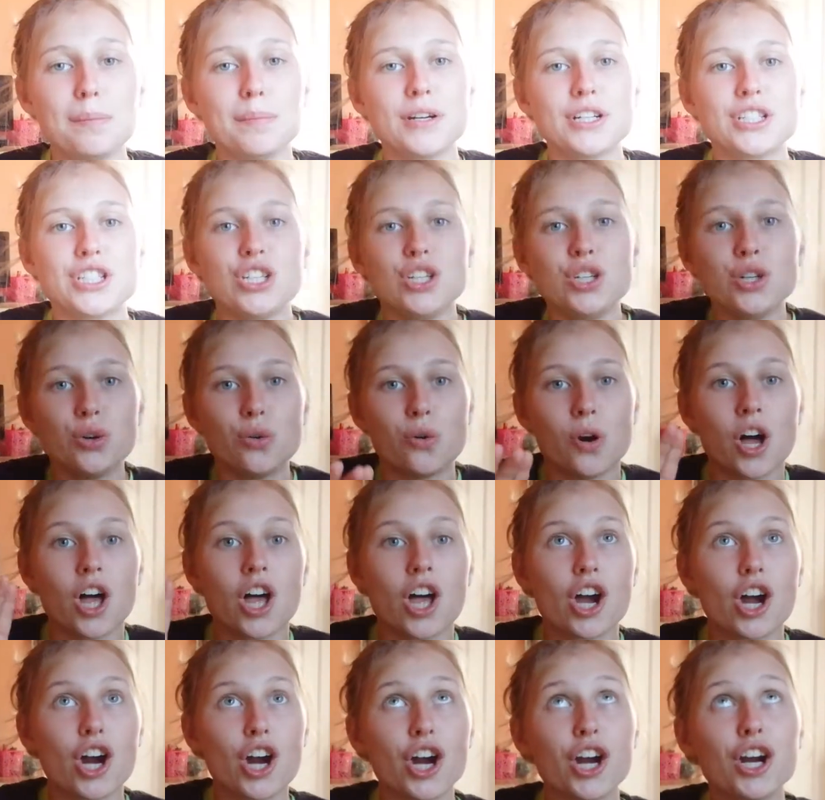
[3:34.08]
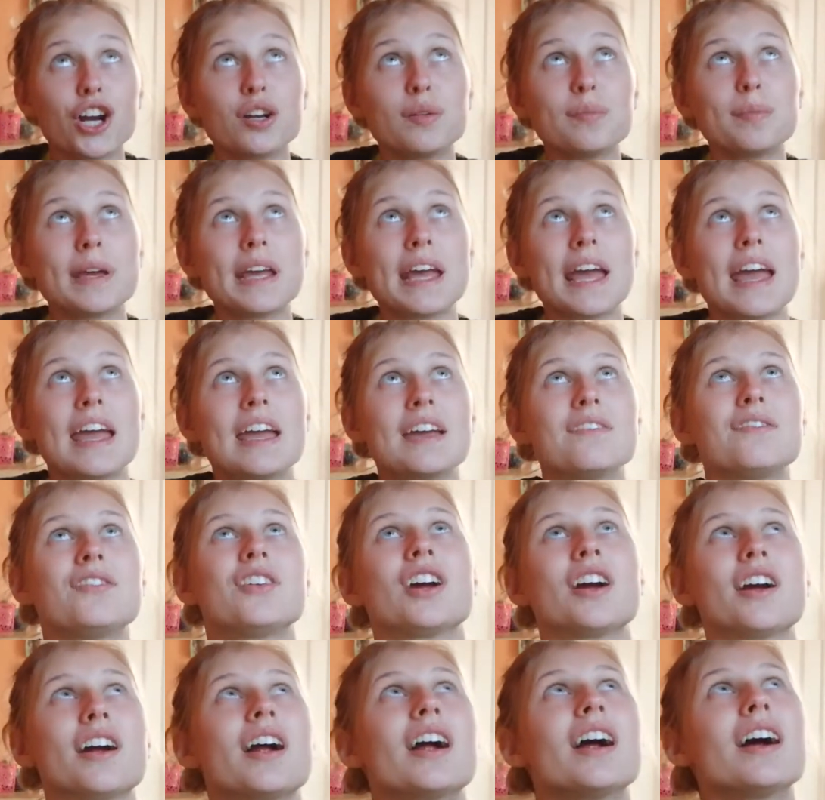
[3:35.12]
Number two, herd
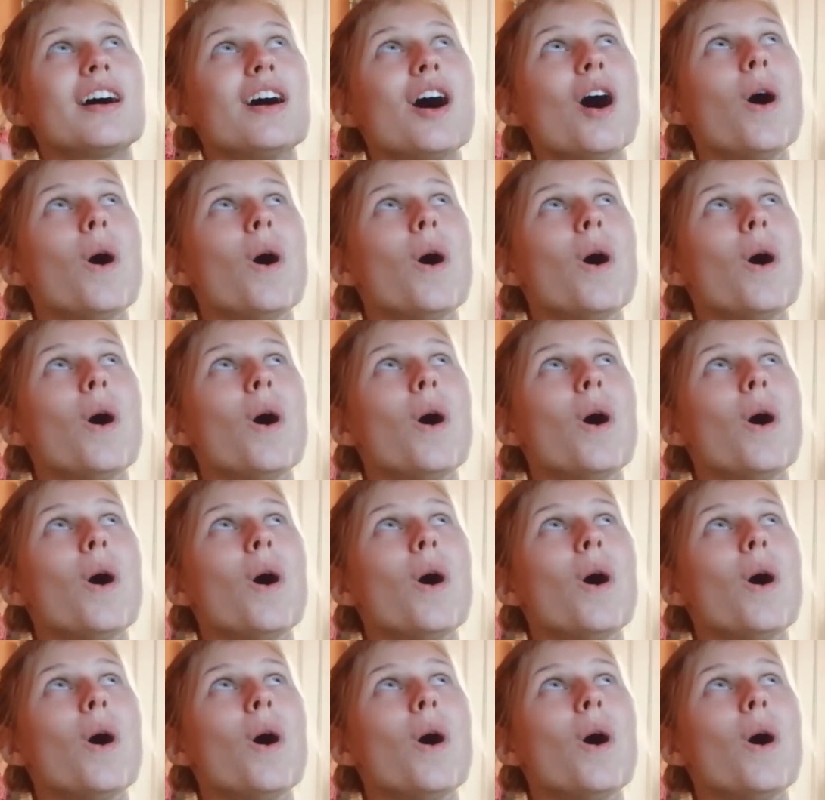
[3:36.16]
behavior.